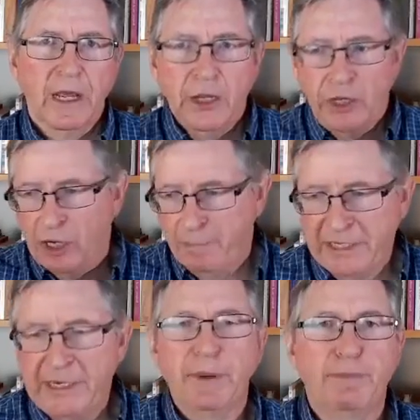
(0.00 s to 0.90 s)
You know, I
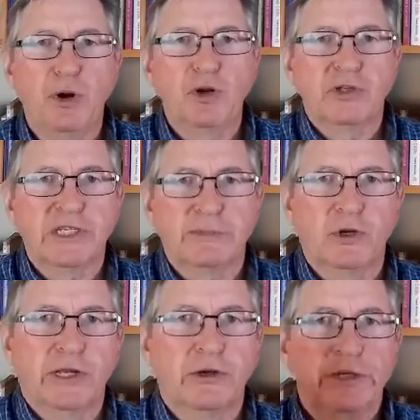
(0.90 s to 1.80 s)
picked up a book this
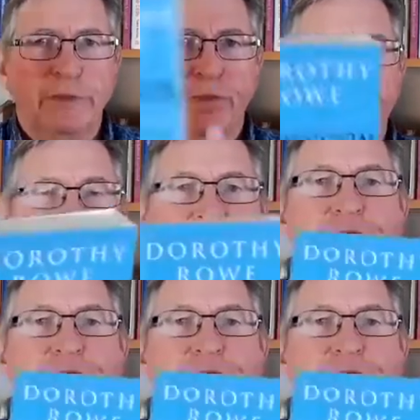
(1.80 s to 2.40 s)
morning on depression,